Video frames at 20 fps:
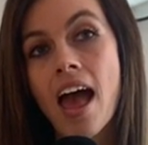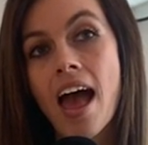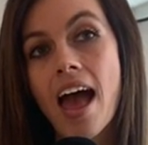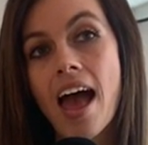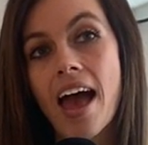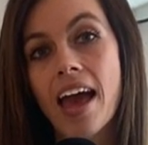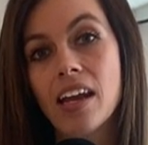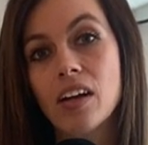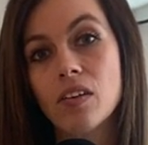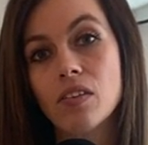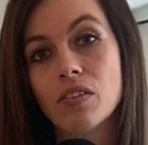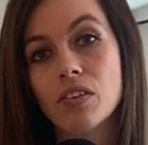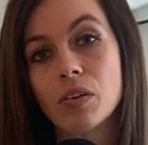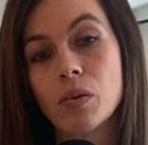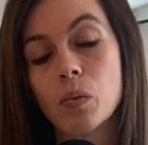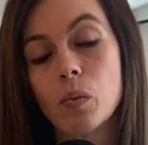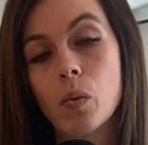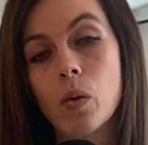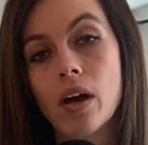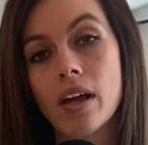had over
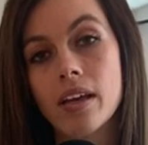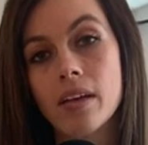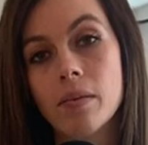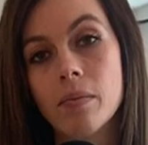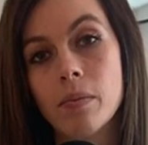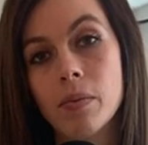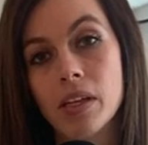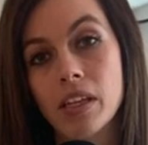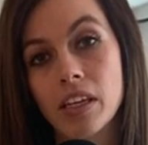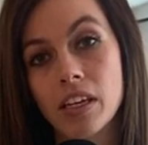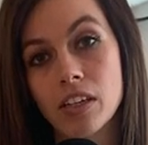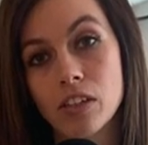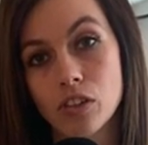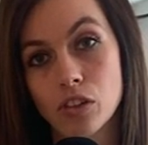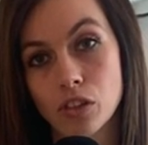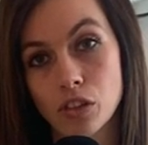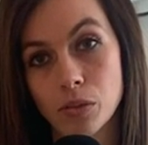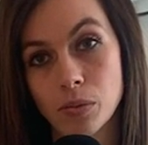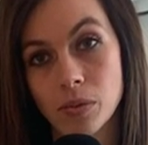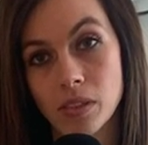1 million
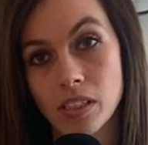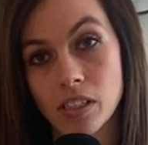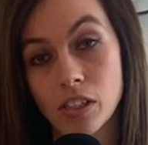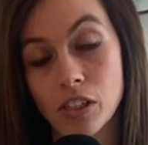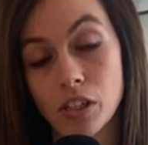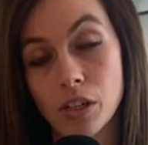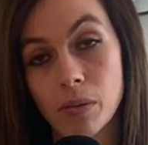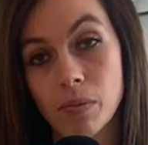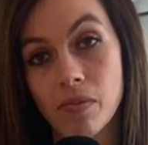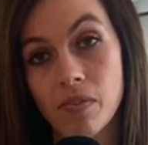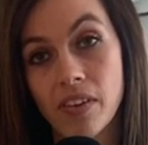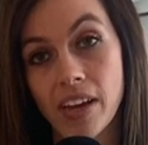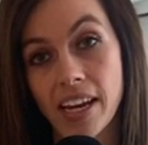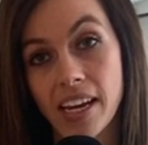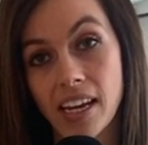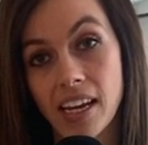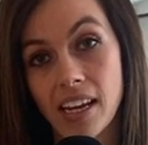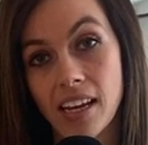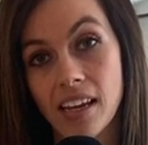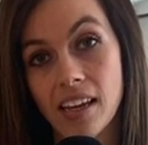troops in Europe
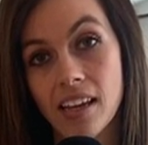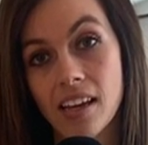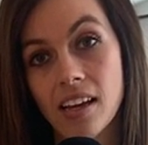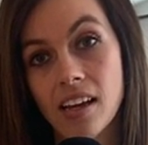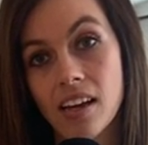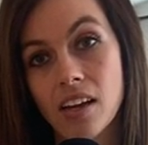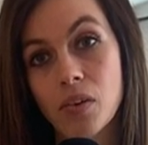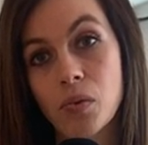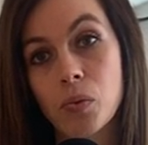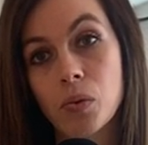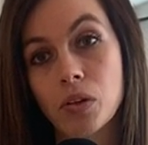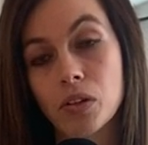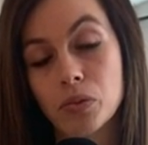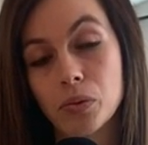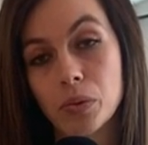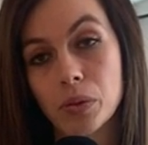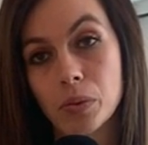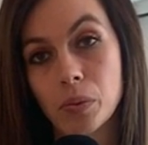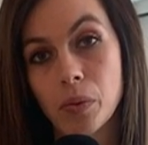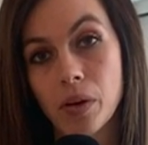fighting in World
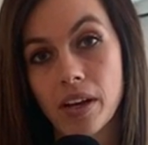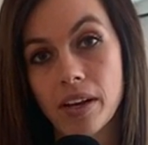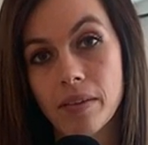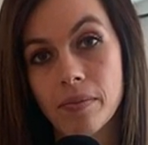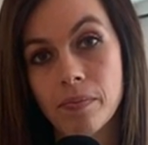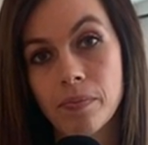War I.